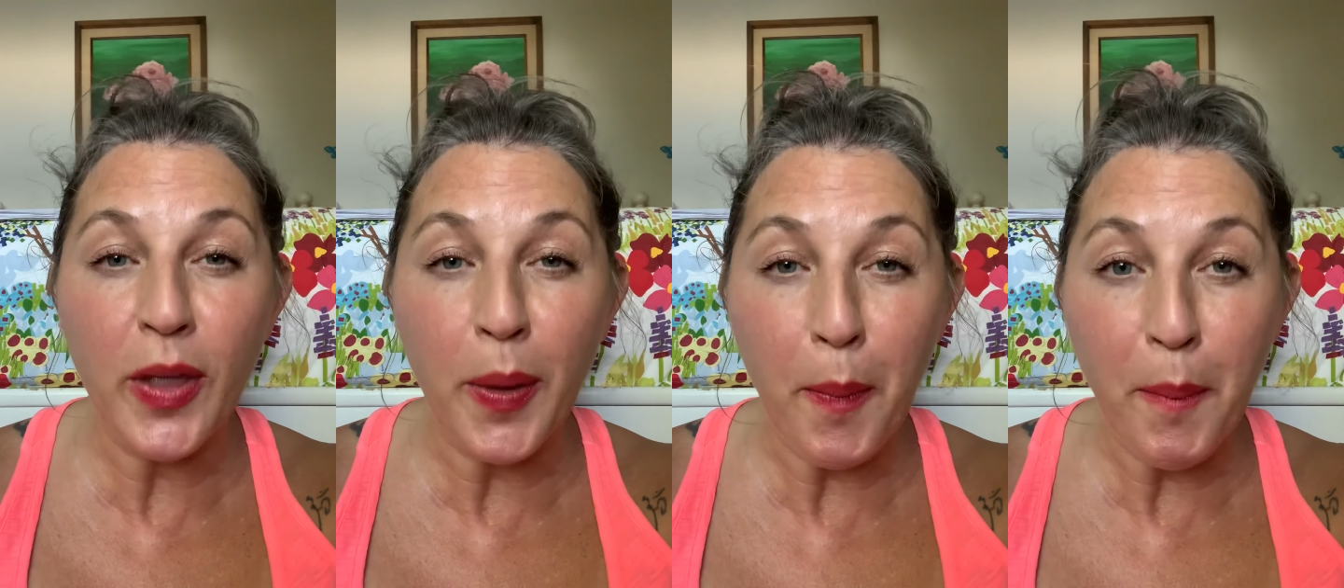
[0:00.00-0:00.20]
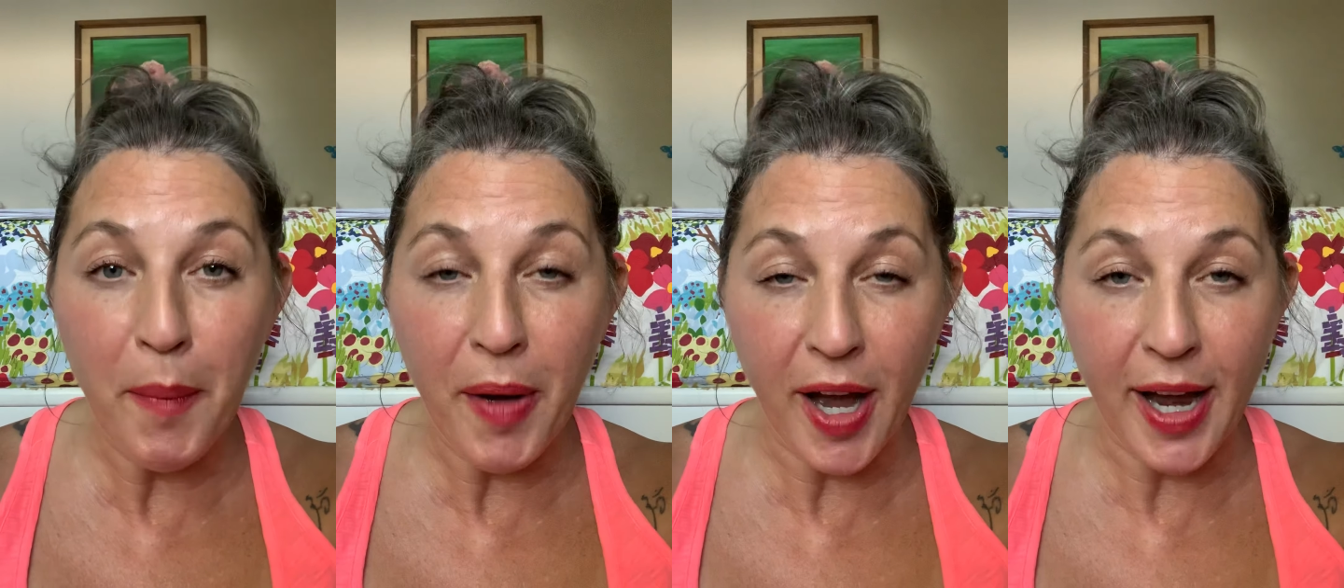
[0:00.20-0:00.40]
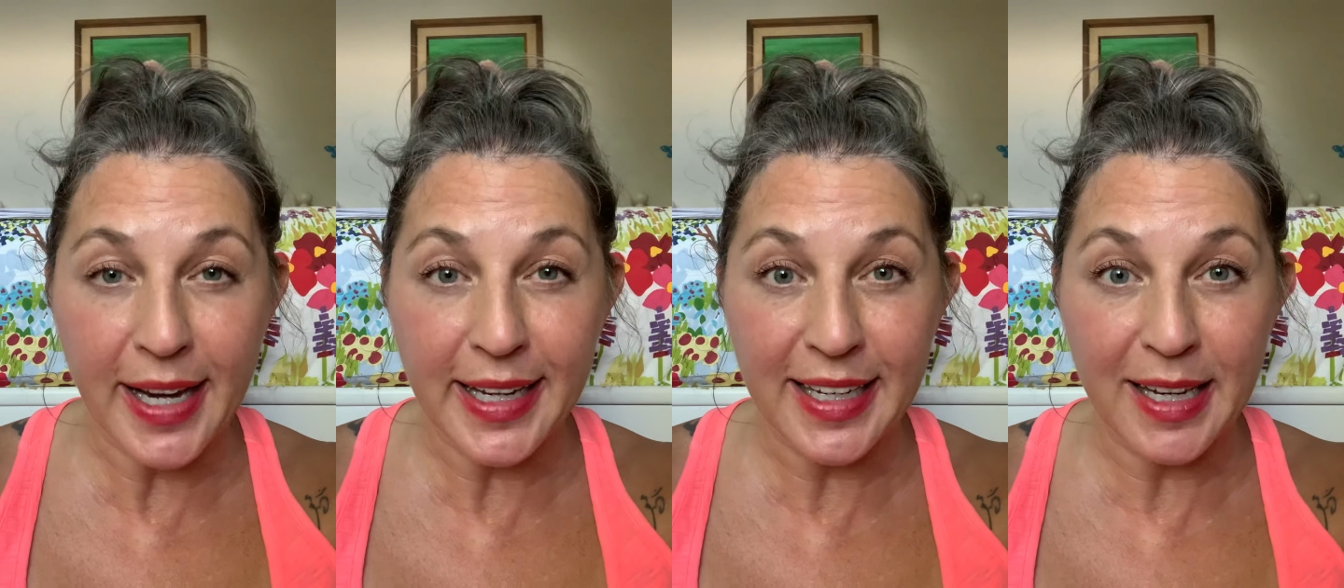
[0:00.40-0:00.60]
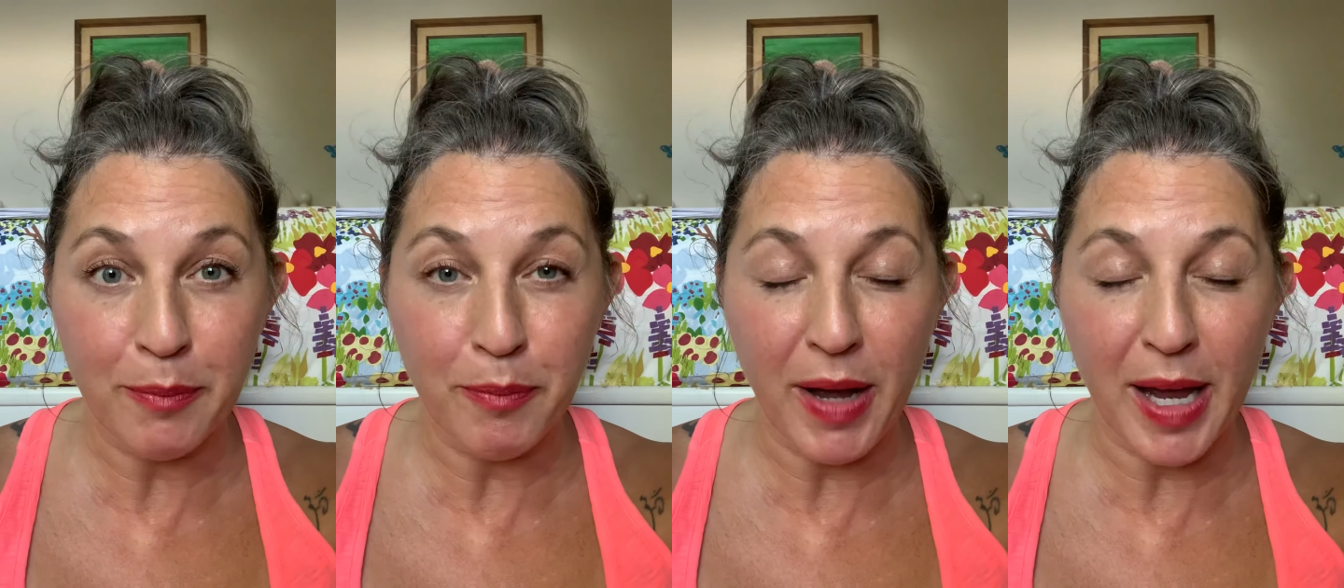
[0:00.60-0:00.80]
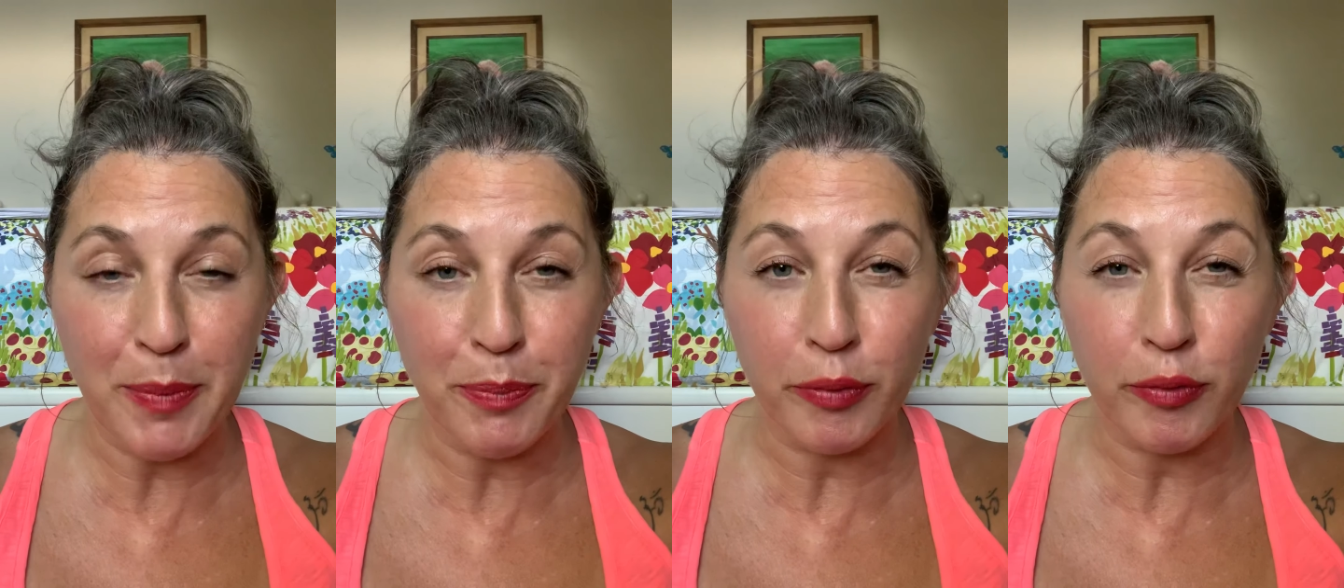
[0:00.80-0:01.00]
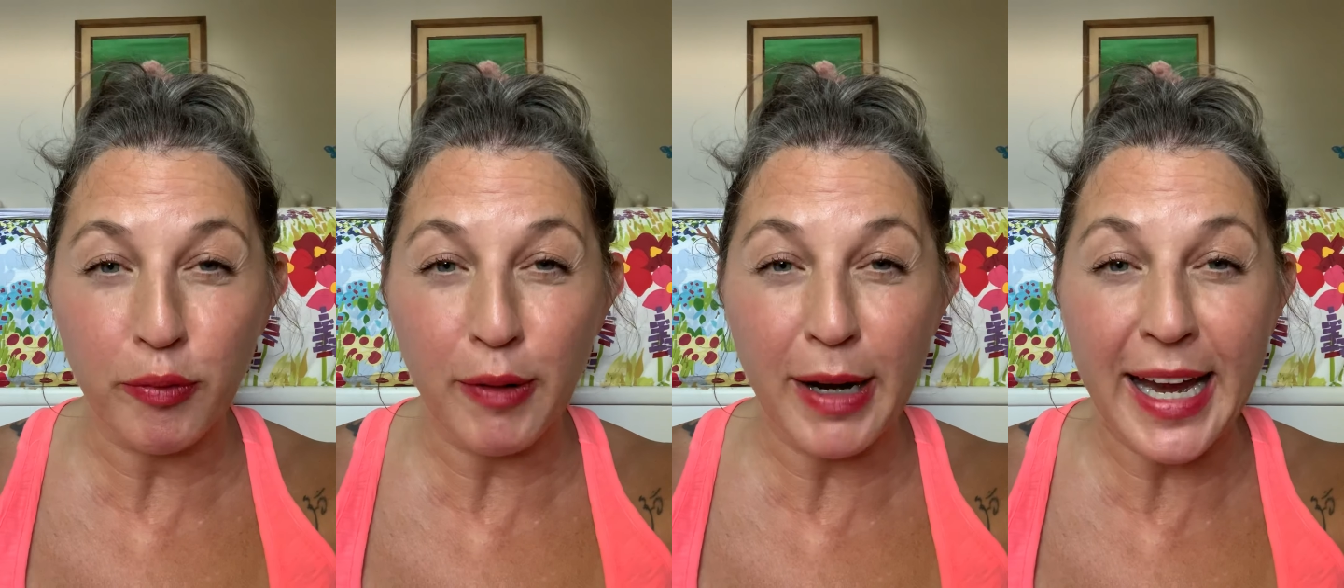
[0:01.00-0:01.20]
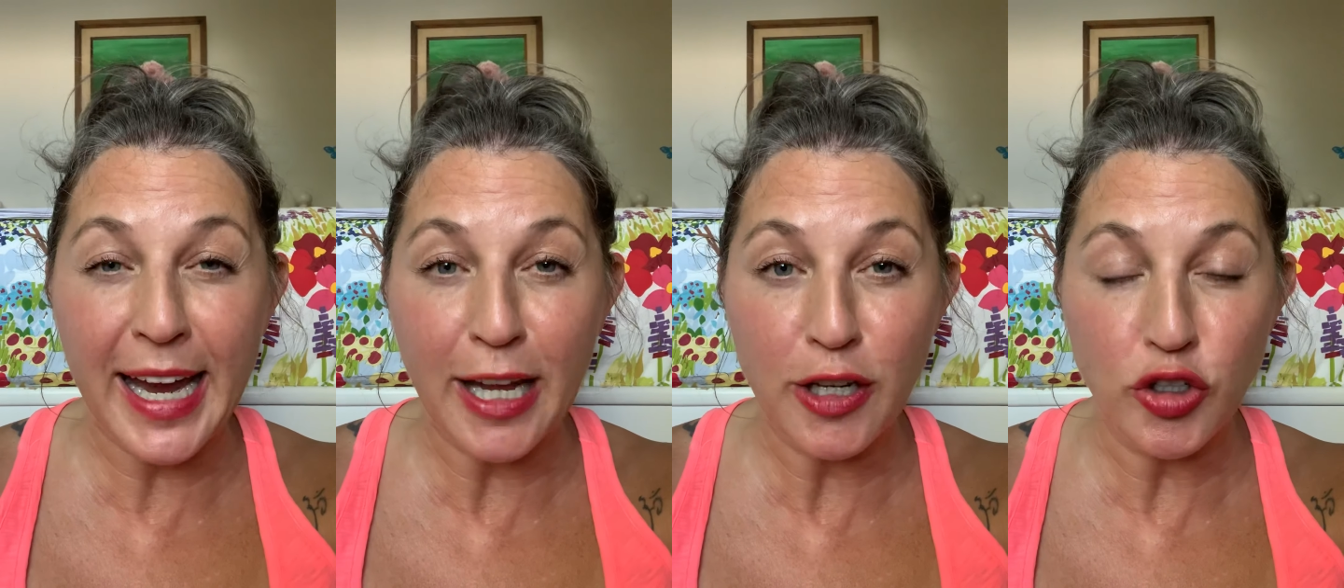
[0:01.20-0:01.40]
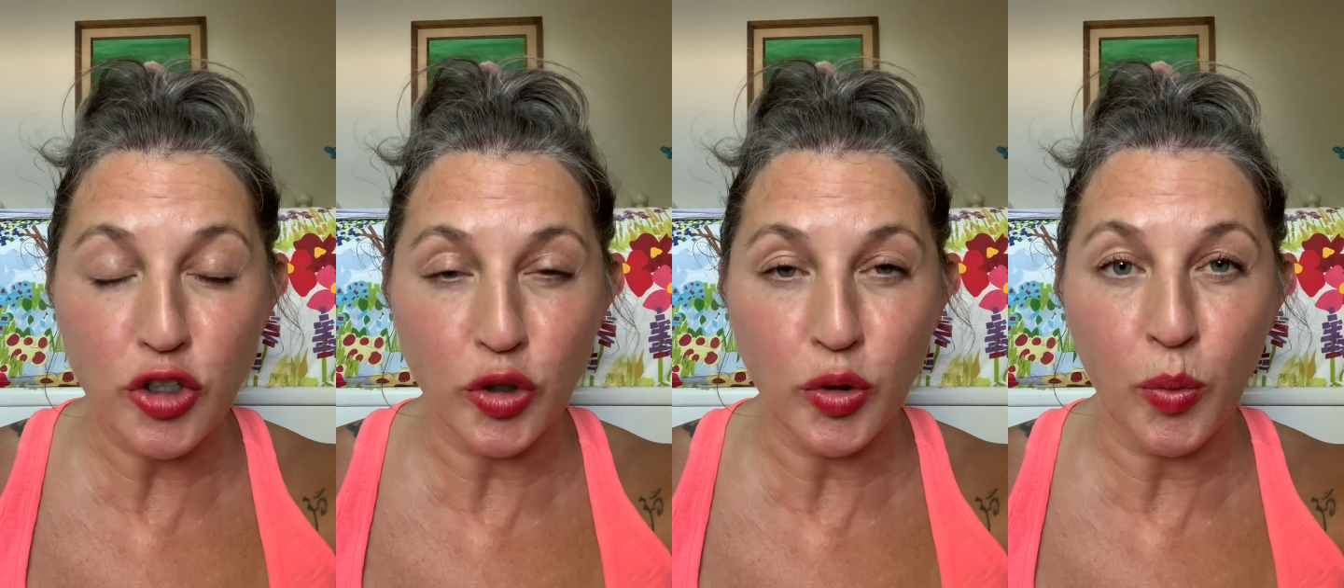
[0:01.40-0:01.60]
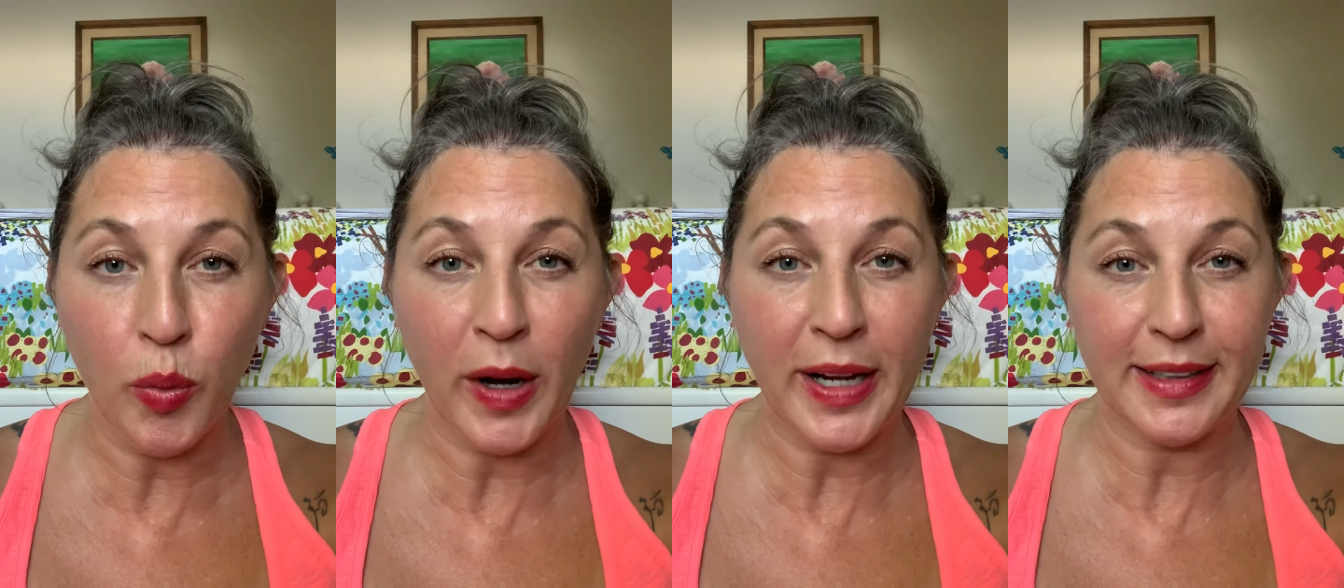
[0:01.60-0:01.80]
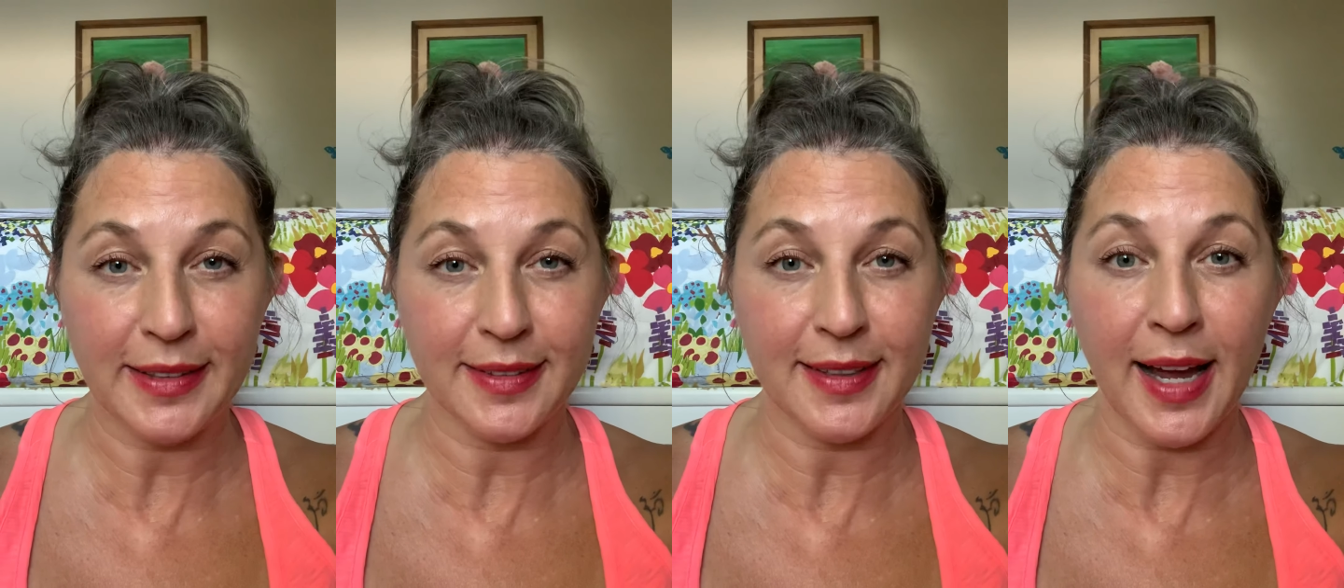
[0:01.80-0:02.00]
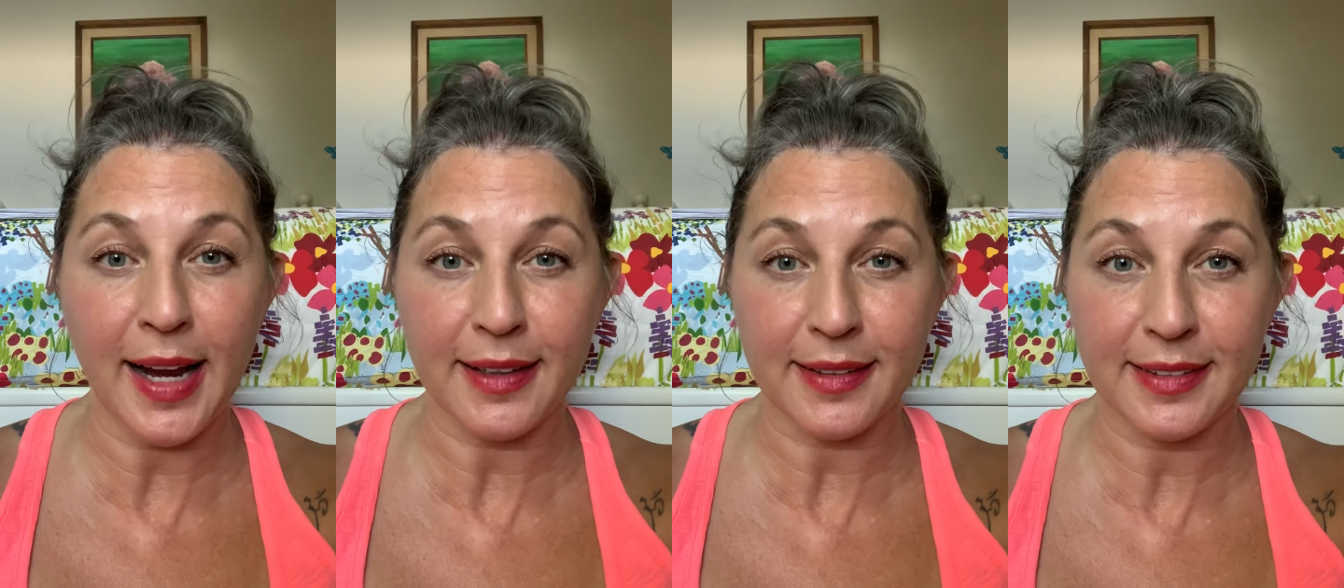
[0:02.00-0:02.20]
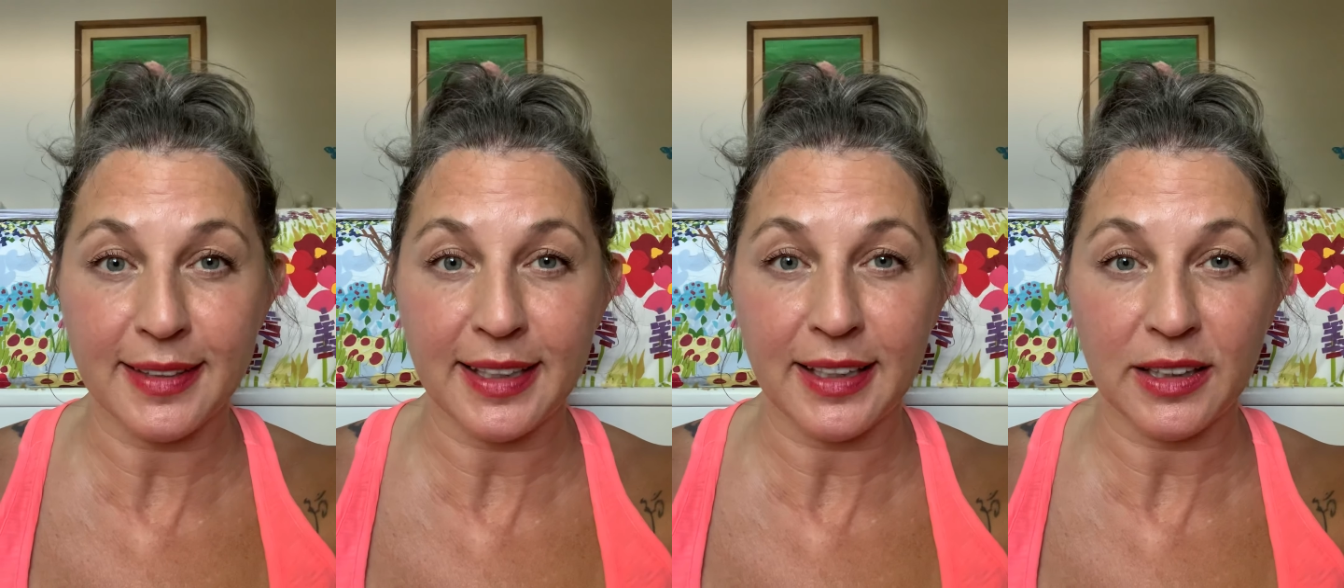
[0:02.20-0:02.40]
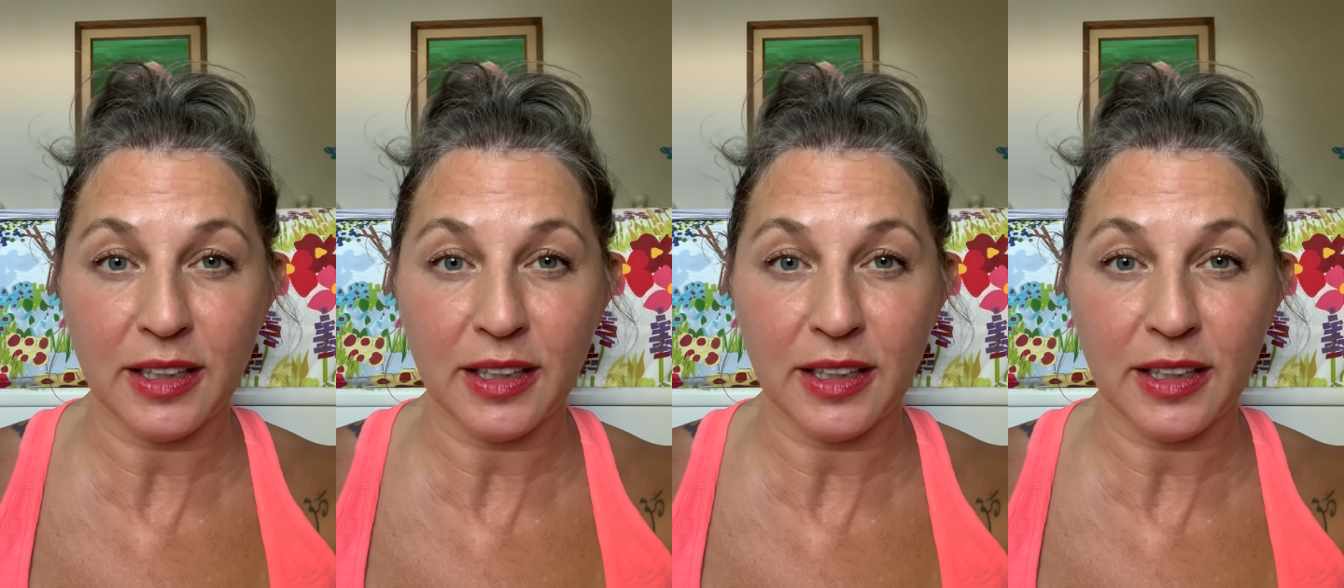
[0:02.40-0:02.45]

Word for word: the mud in my brand new white socks to